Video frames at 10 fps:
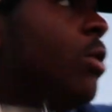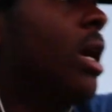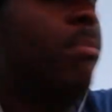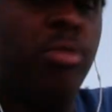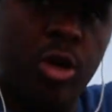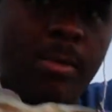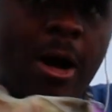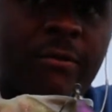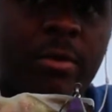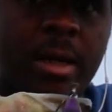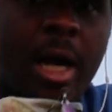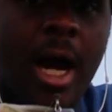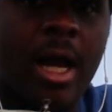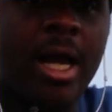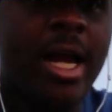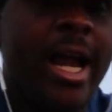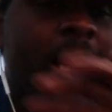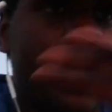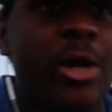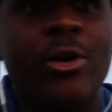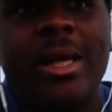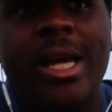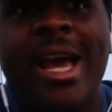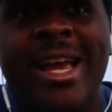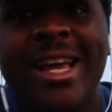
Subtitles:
so I could pull him out from the dock. And literally,